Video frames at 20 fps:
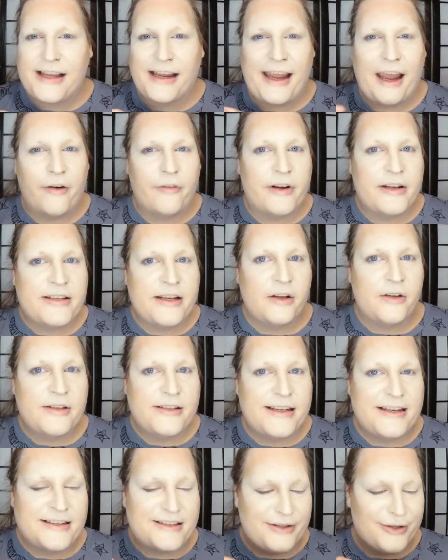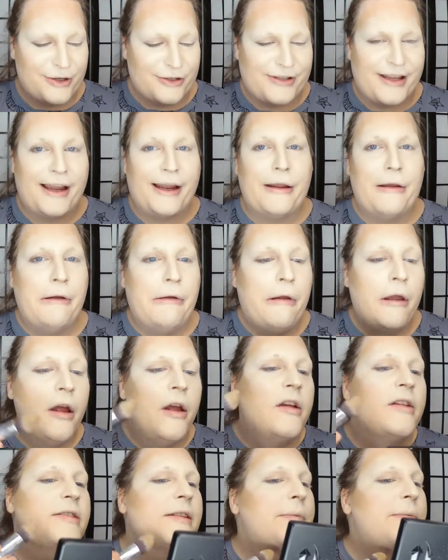Like, every single season, there's, like,
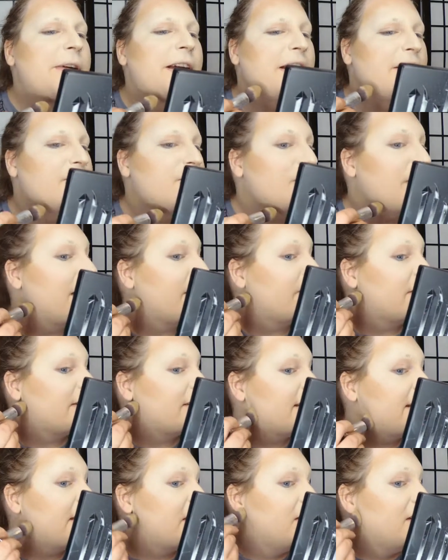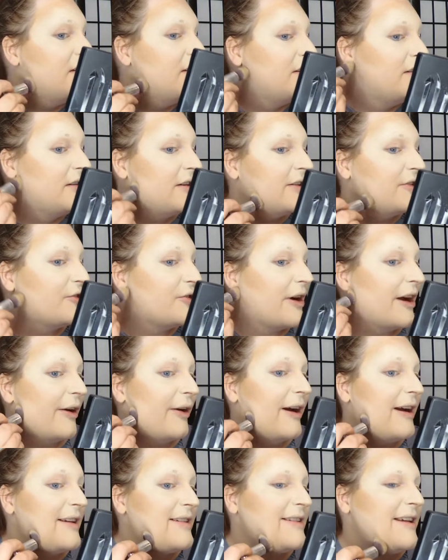some kind of travesty on Drag
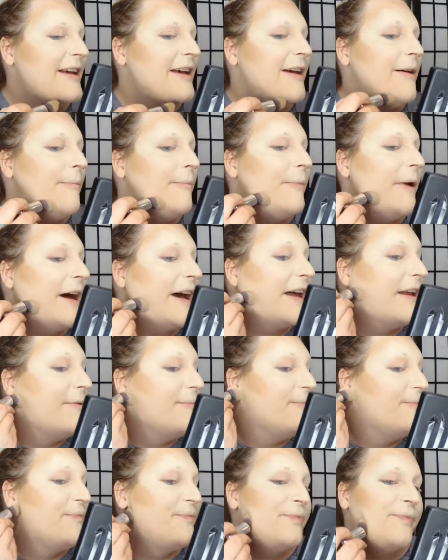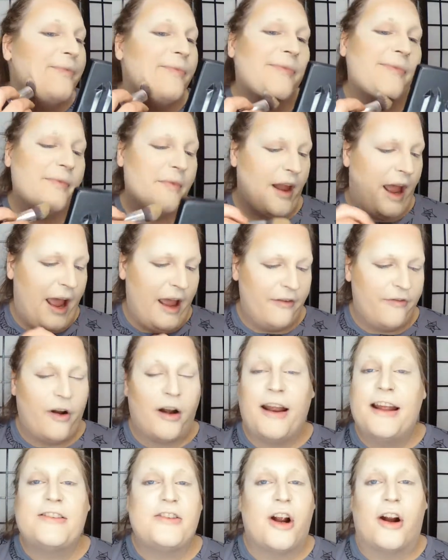Race. But
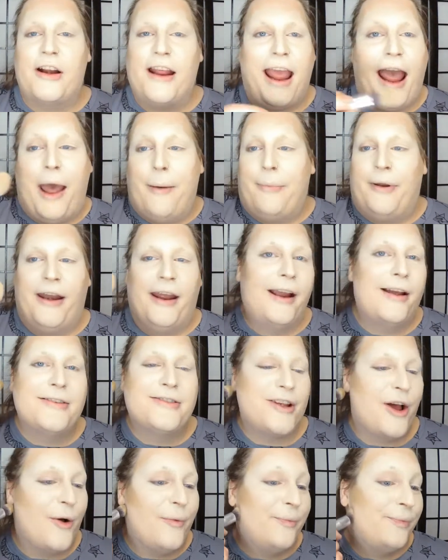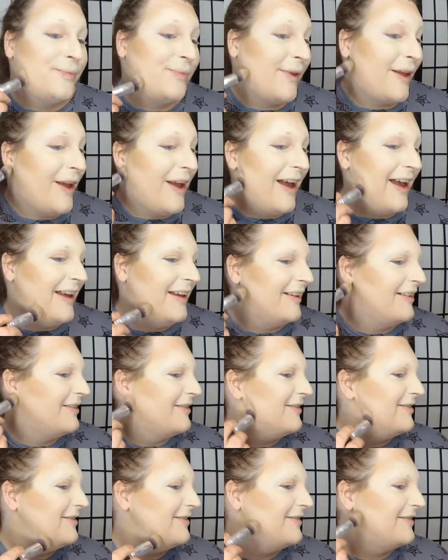it's already happening, so
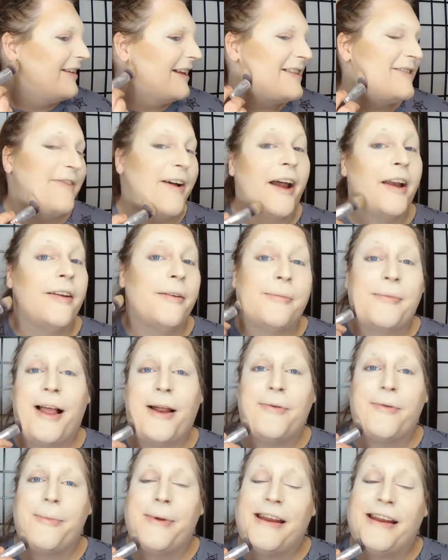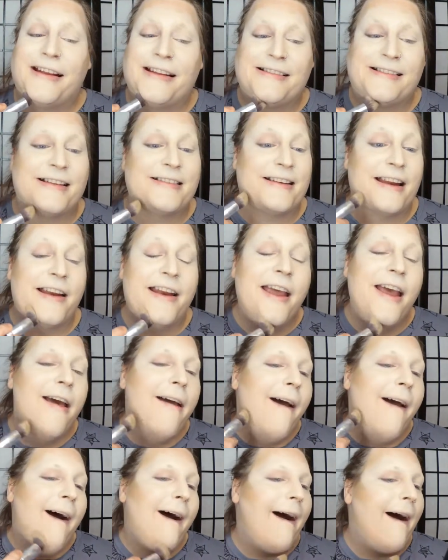that's fun. I'm glad we're being consistent.
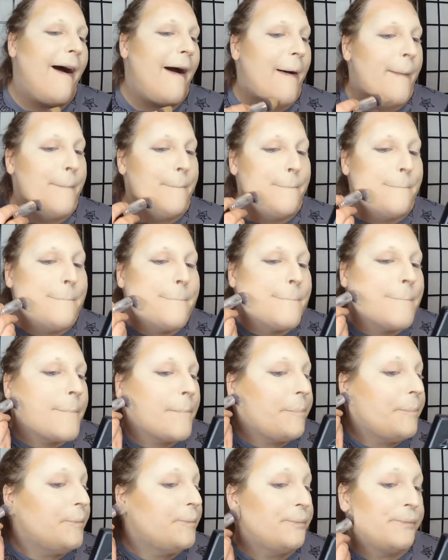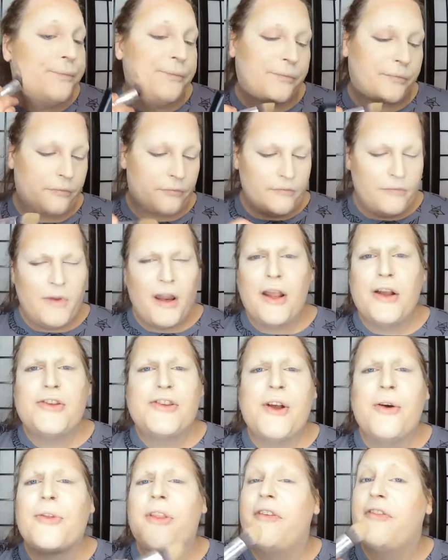
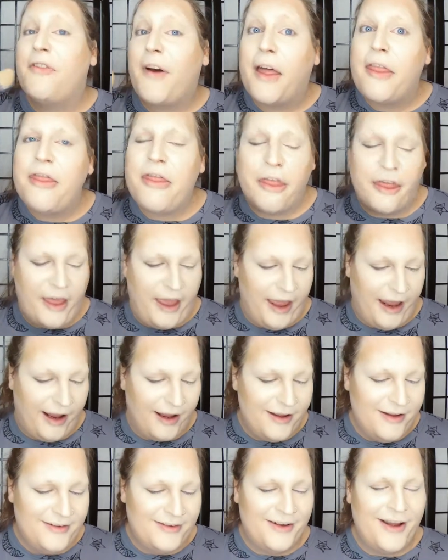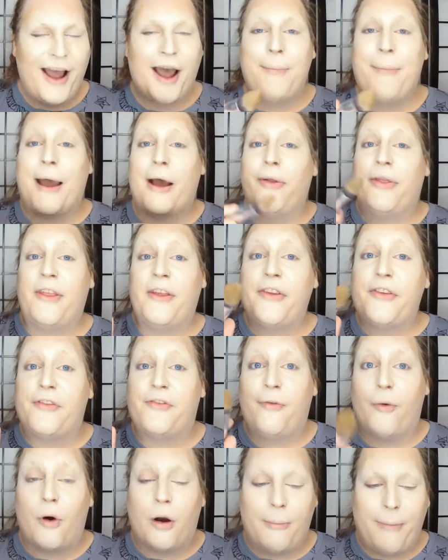So the fun thing about this
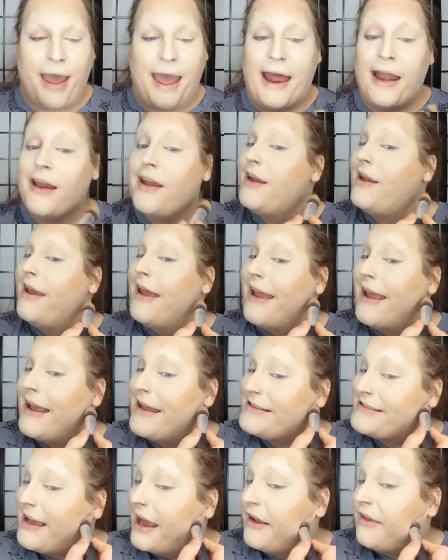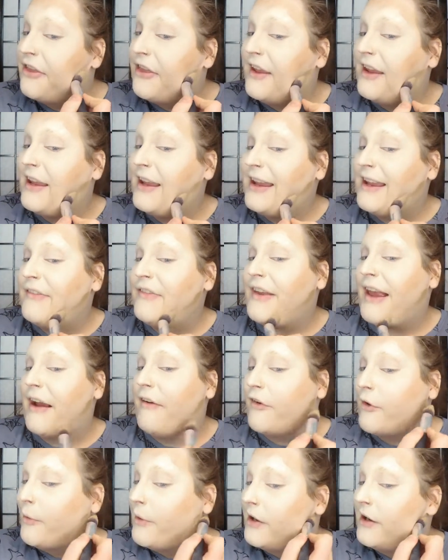format is I think it gives
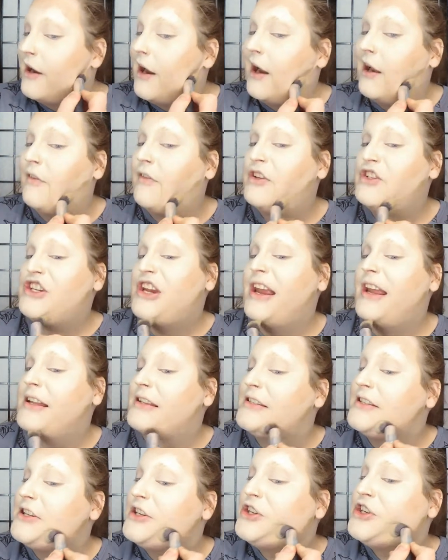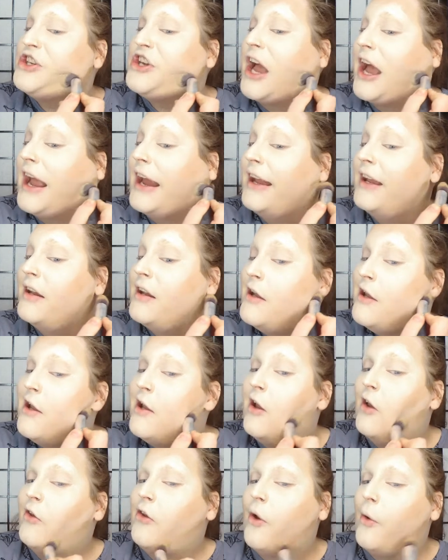everyone kind of a chance to shine.
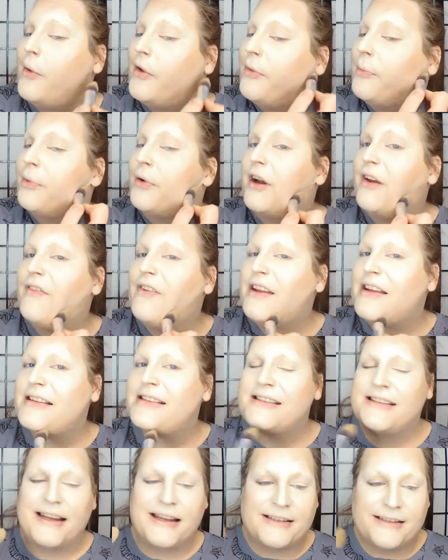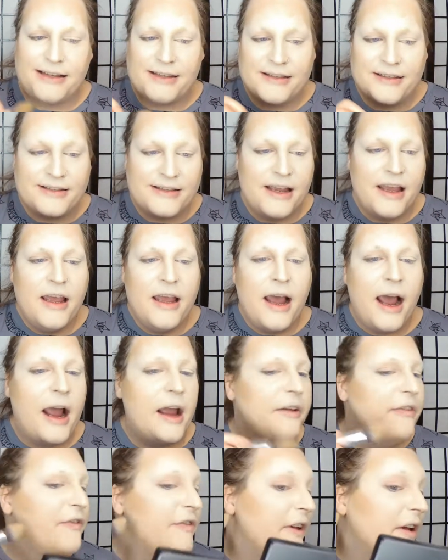So with previous seasons,
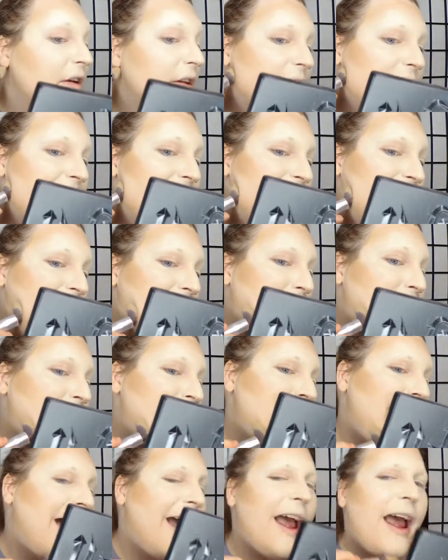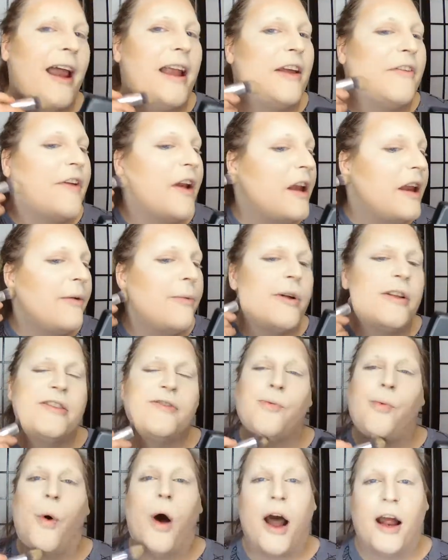I feel like, and if
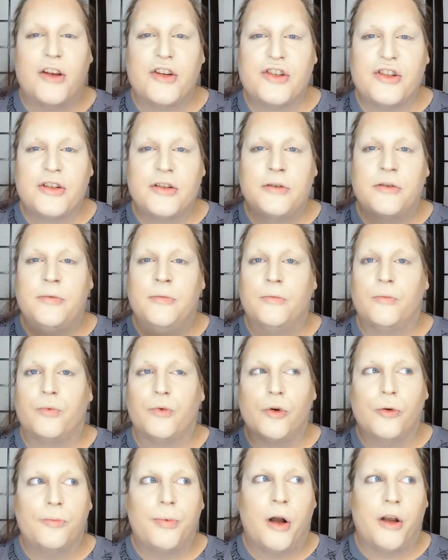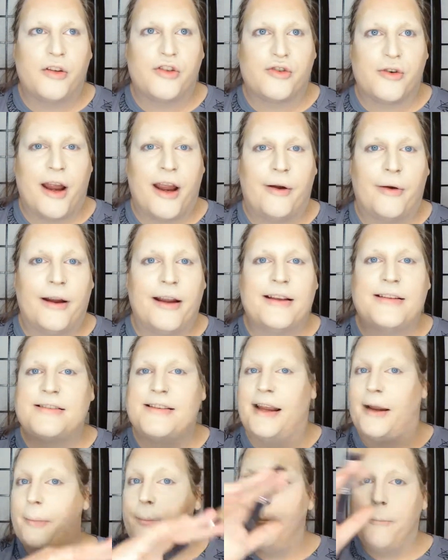anyone's watched RuPaul's Drag Race
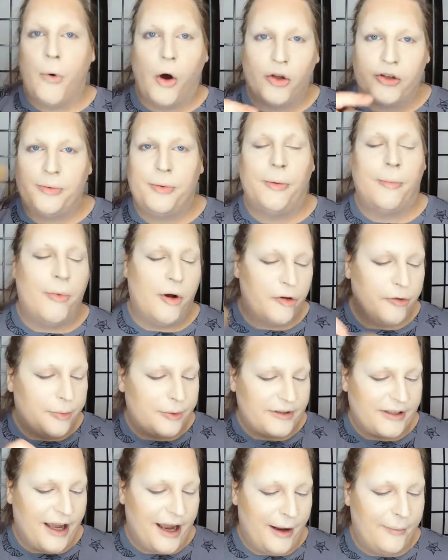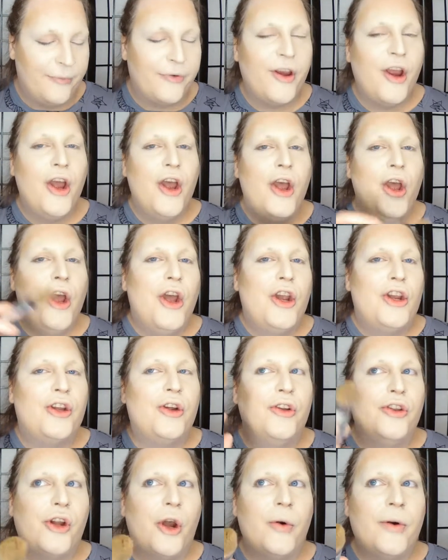like multiple times,
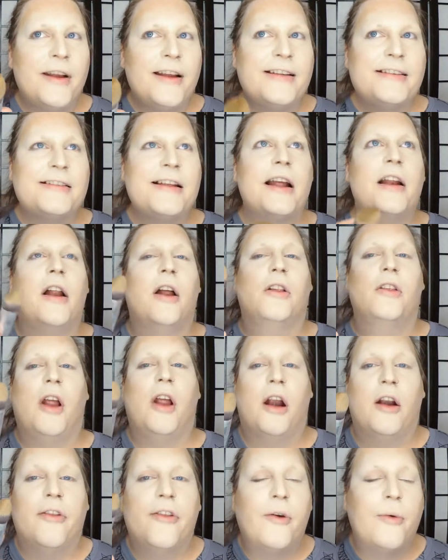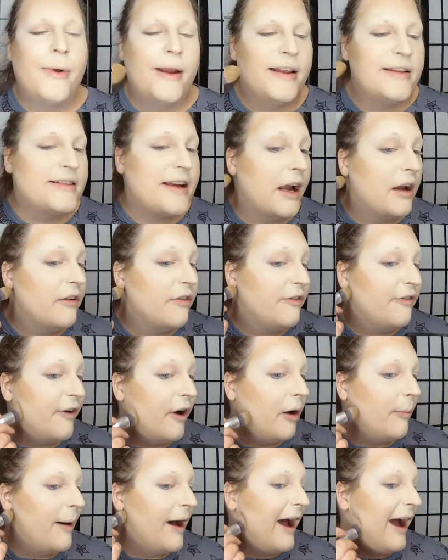you'll notice that a lot of the queens kind of
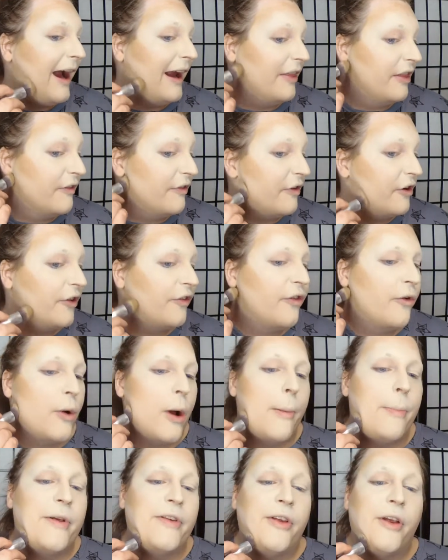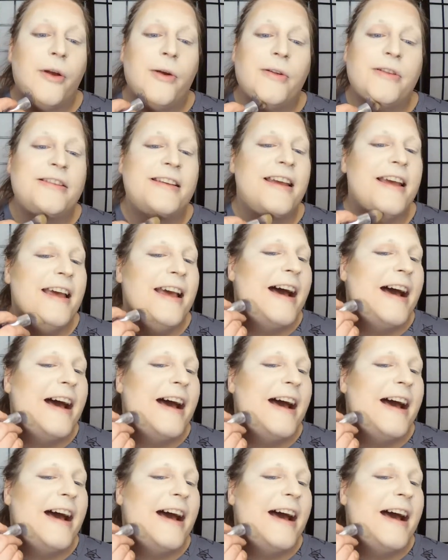fall behind the first few episodes.